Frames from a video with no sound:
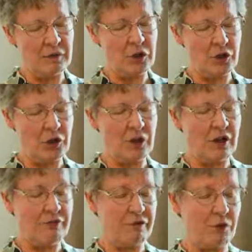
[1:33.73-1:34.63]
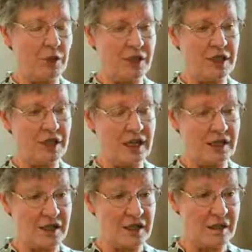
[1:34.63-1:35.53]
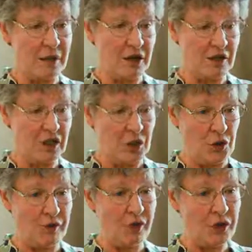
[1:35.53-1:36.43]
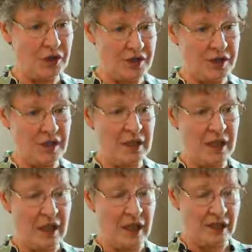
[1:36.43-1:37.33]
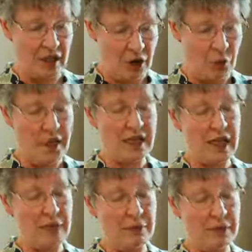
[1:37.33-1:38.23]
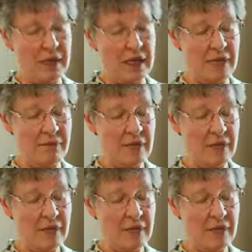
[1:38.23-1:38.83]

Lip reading: not only for what it tells us about the universe and how we came to be,